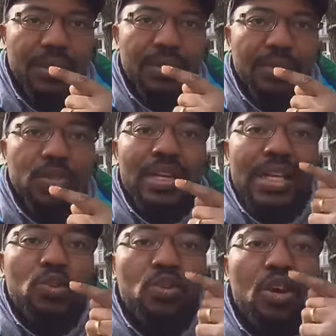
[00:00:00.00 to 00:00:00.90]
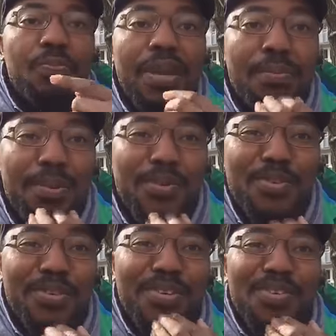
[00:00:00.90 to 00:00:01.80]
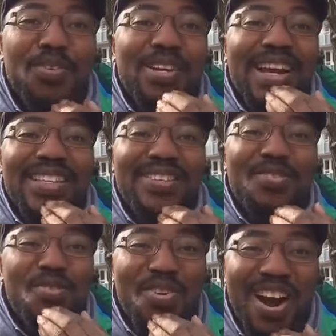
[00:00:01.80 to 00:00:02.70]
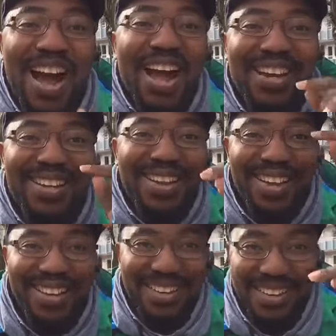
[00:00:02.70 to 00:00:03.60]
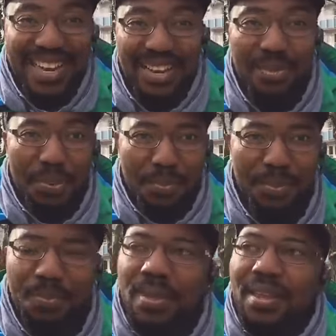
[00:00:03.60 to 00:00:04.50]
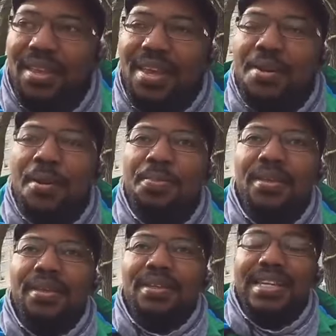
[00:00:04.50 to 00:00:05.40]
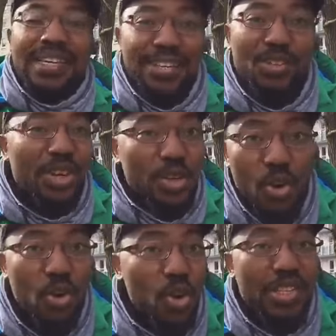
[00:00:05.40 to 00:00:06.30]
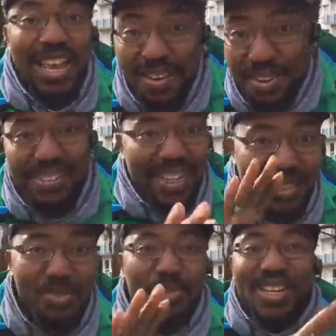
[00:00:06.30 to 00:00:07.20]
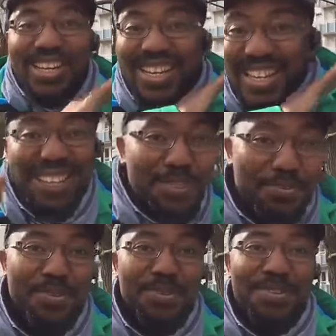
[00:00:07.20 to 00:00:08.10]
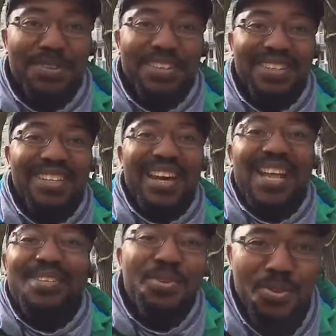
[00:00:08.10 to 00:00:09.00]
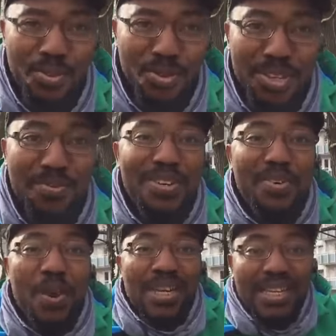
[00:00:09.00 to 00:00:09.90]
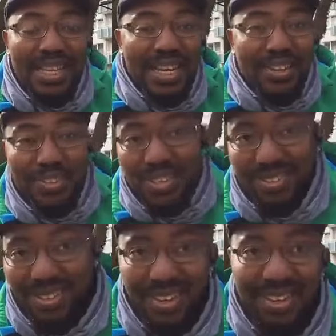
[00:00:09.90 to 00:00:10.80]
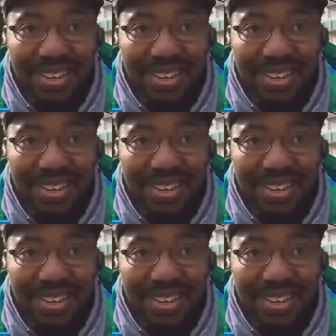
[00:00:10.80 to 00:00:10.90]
so that you will not be able to know that you are the real people. You know, they destroy the whole nose. Every statue in Egypt has no nose. Even the one they dig out yesterday